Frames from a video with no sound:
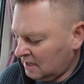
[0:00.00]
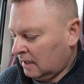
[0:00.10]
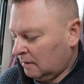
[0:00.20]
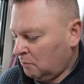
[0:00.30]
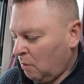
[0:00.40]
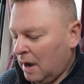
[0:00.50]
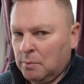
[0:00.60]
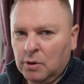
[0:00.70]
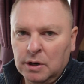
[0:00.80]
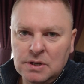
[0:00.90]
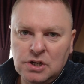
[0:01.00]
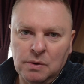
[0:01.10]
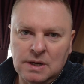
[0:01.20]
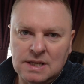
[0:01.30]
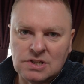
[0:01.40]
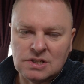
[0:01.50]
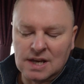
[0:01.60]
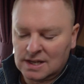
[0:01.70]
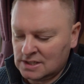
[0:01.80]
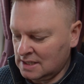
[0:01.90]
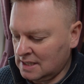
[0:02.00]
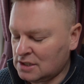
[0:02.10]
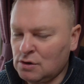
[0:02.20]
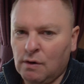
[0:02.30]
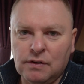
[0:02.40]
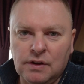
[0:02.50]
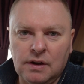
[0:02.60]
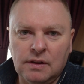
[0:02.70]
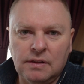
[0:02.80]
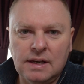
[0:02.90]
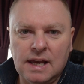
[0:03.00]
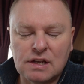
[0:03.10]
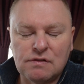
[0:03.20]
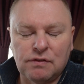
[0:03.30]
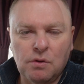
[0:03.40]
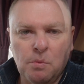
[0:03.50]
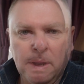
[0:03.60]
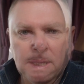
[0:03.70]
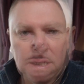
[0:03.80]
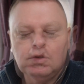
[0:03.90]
and what I'm going to be doing is testing this over the next few weeks.